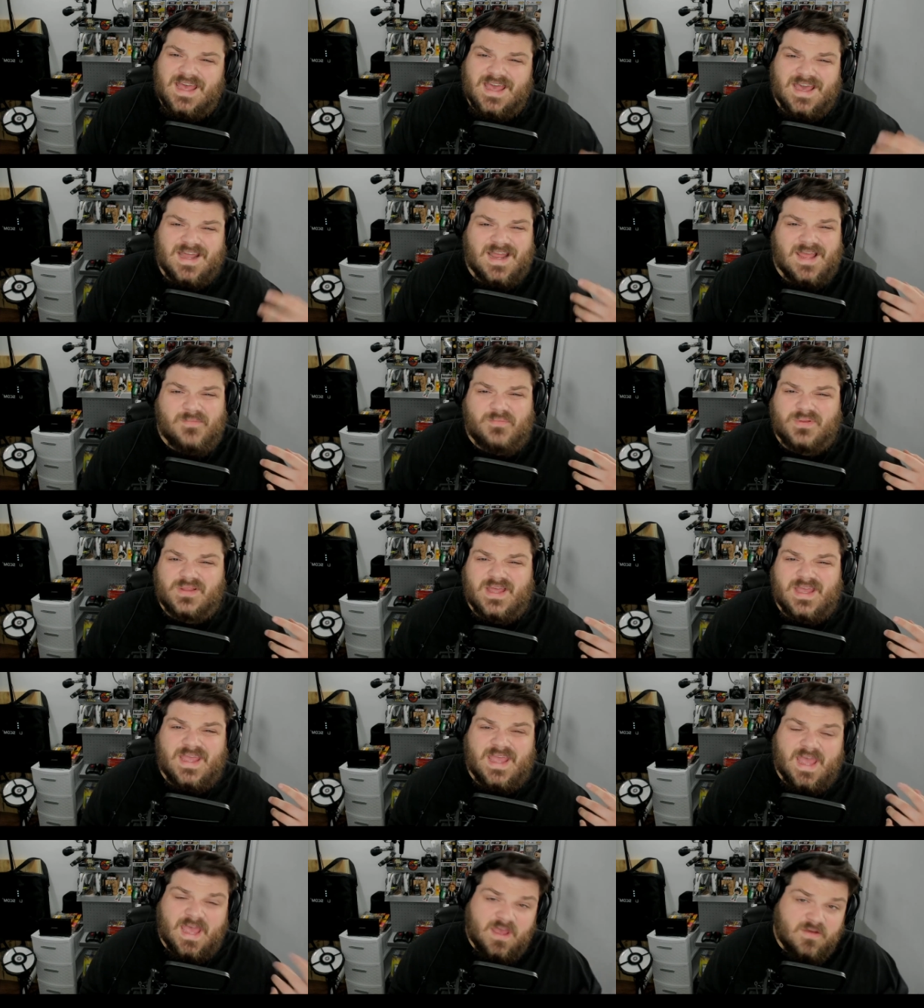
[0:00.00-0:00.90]
and I
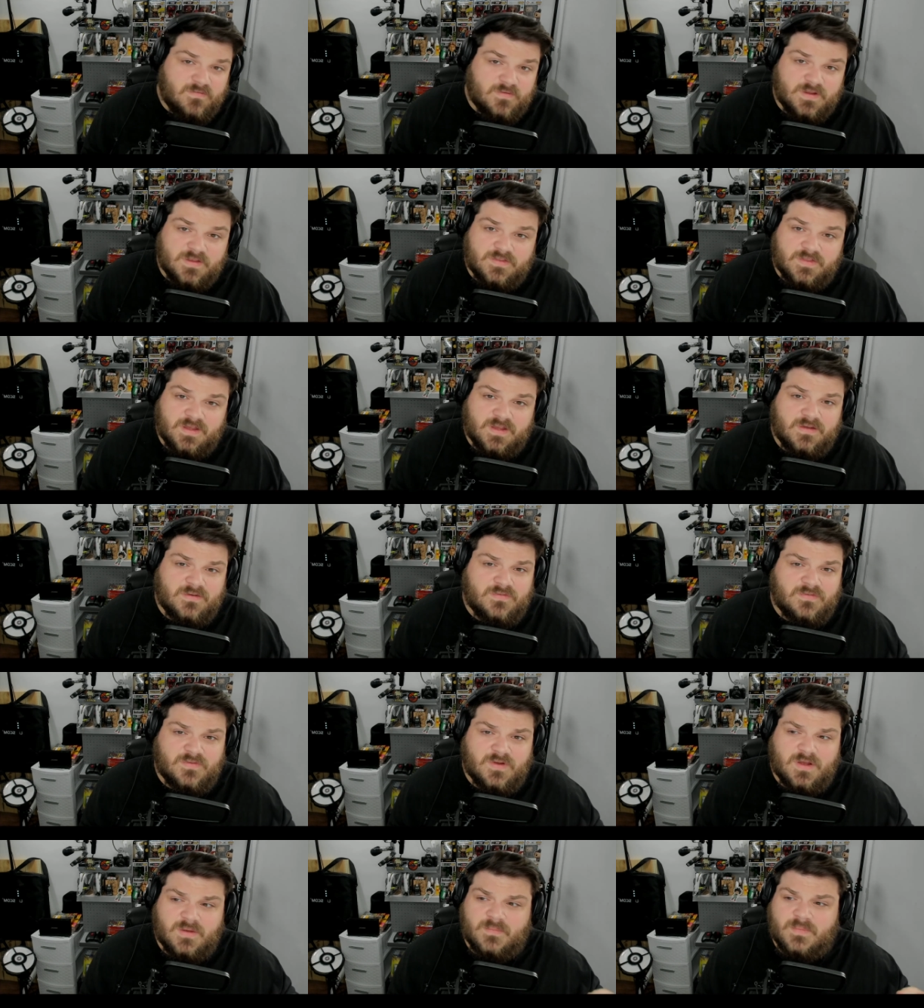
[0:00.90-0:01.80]
play everything
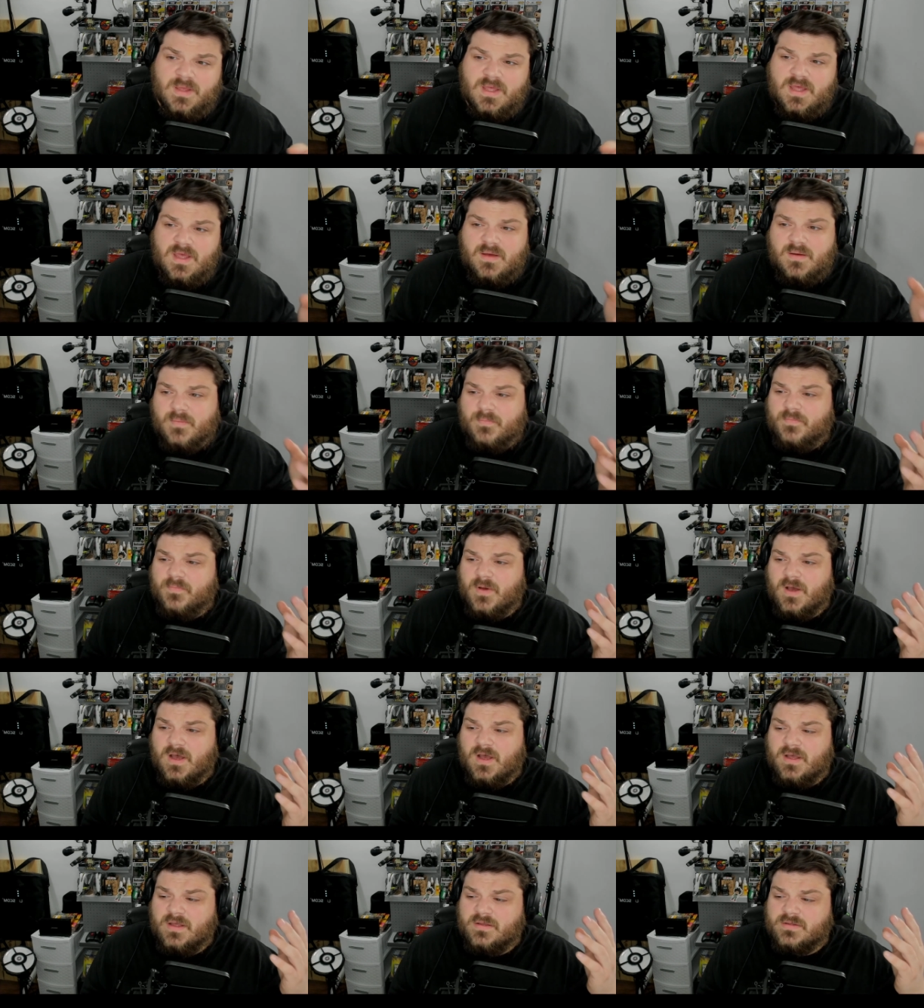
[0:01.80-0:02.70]
from
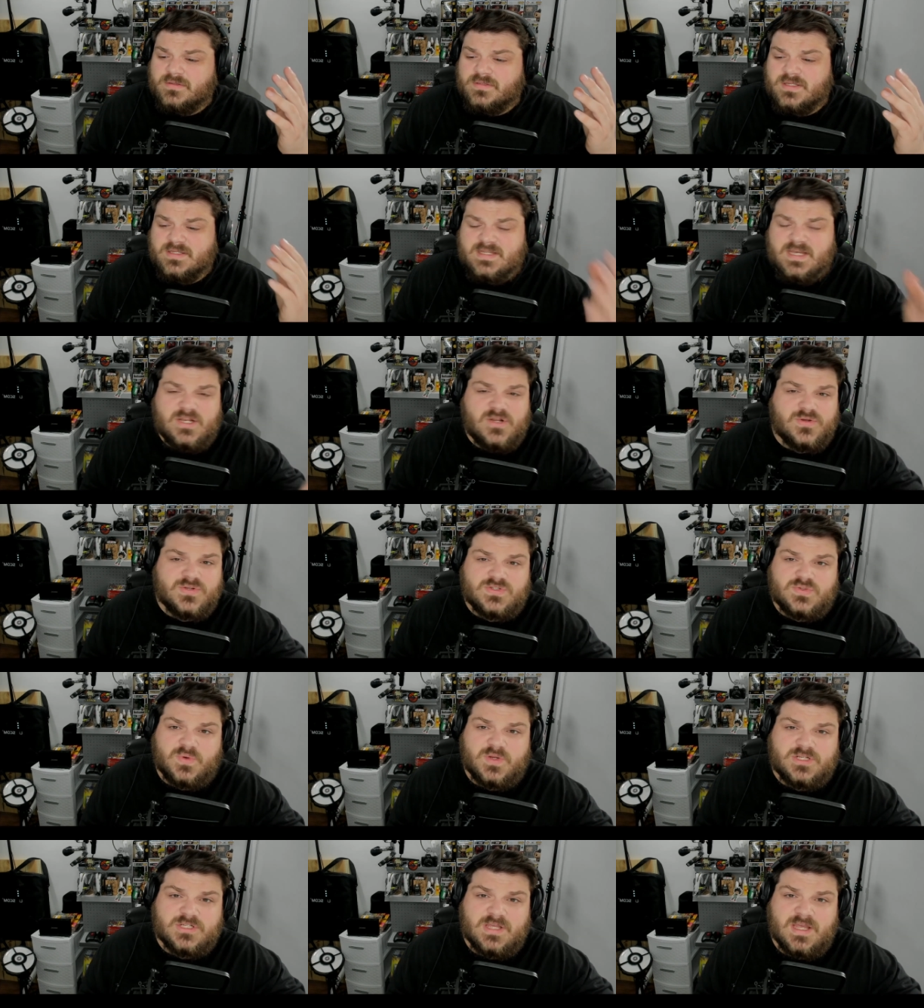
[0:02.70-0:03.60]
Nintendo
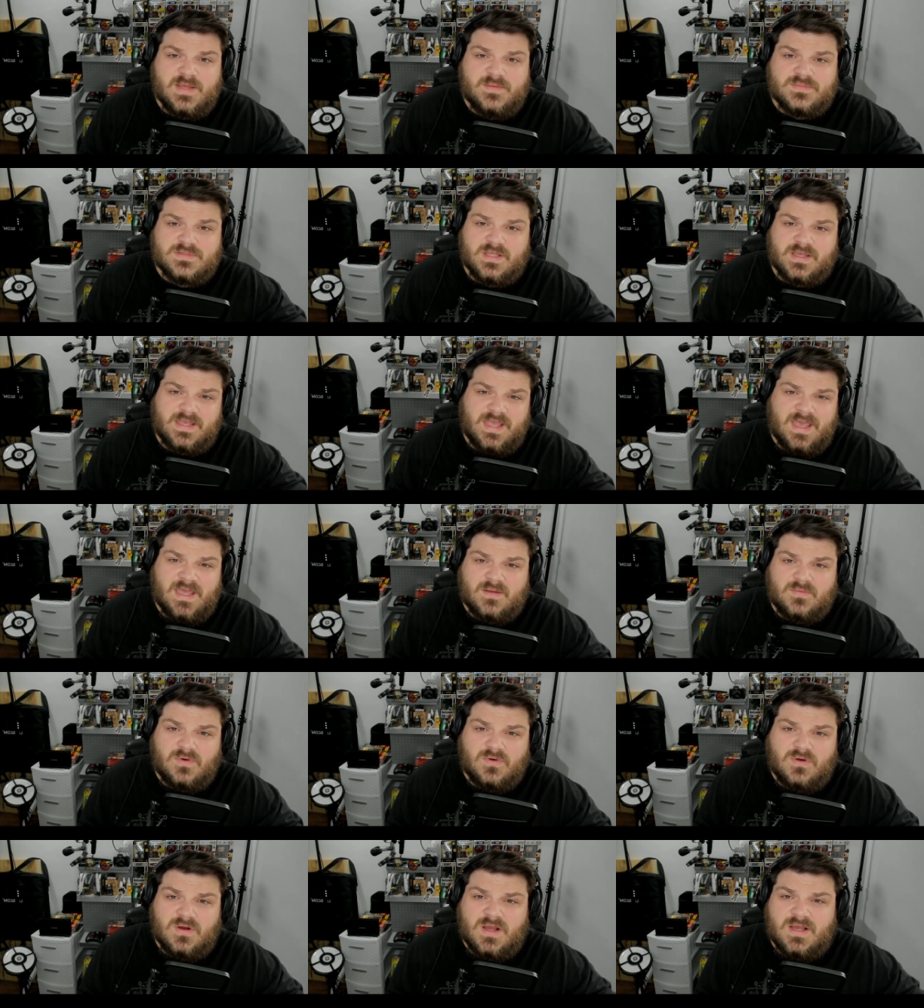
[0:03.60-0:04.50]
Switch games like
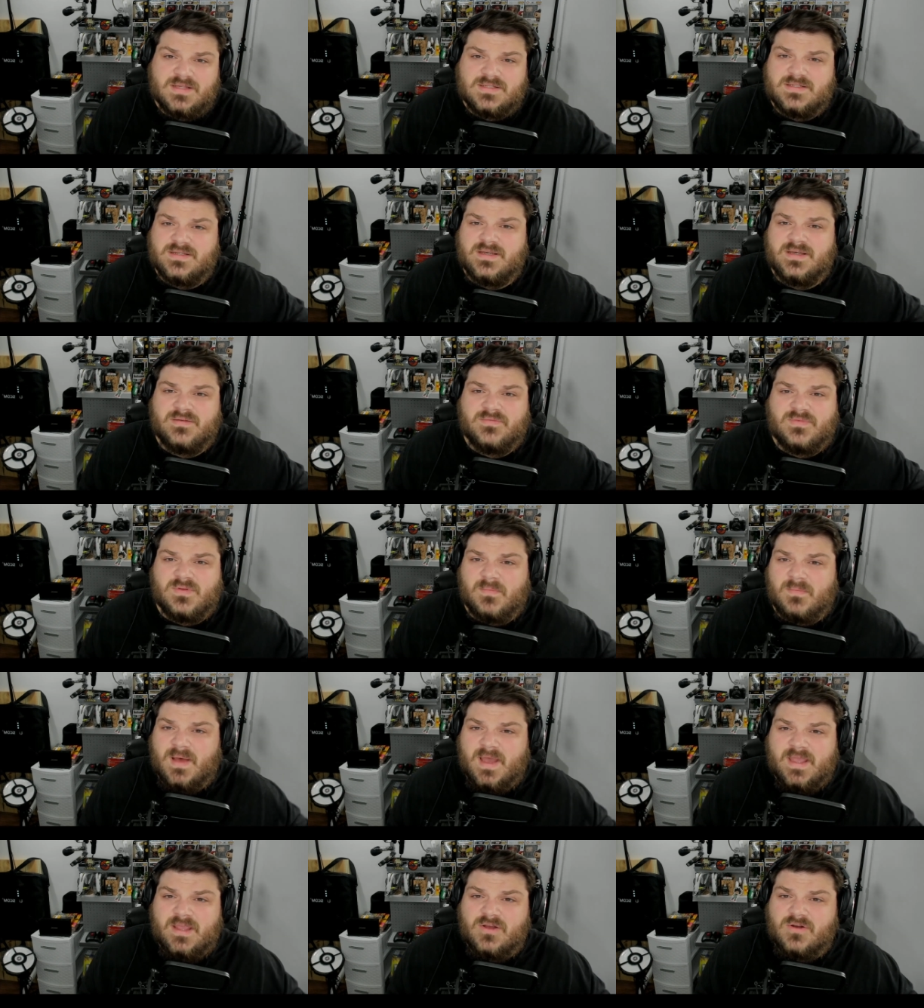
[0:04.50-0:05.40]
Animal Crossing to
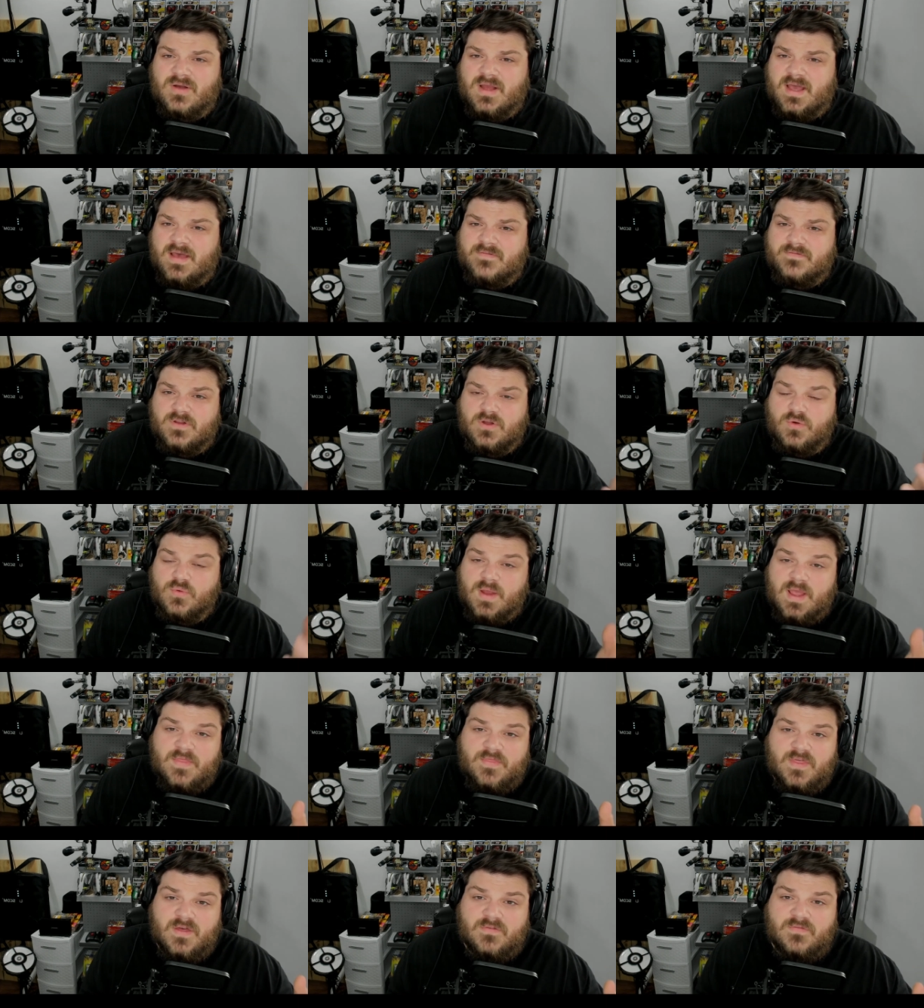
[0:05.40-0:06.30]
Minecraft to
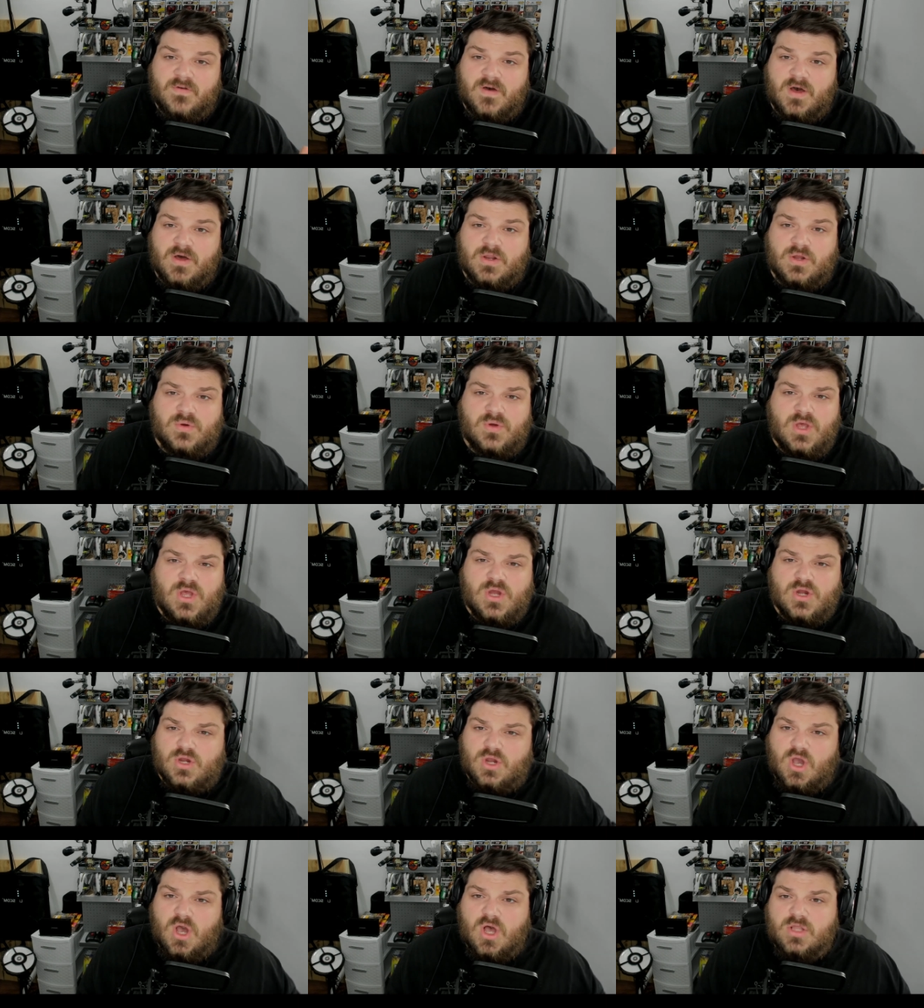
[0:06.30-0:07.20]
Grand Theft Auto,
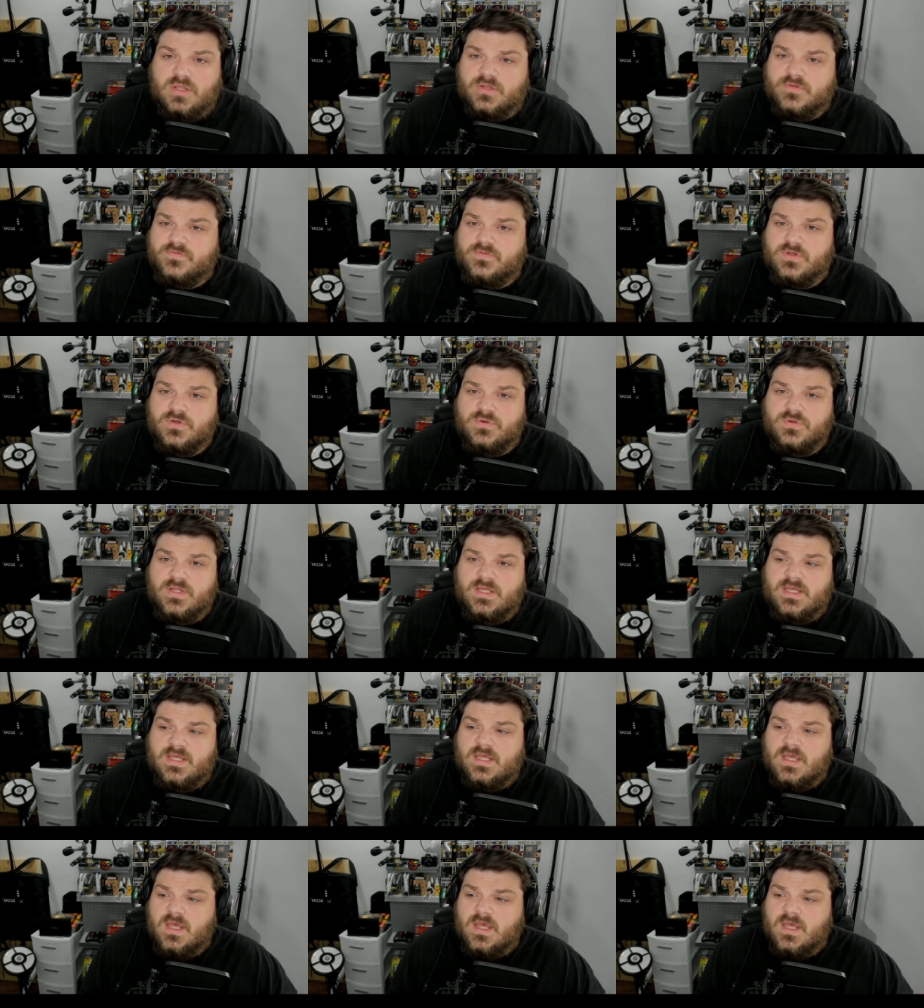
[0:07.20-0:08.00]
Call of Duty,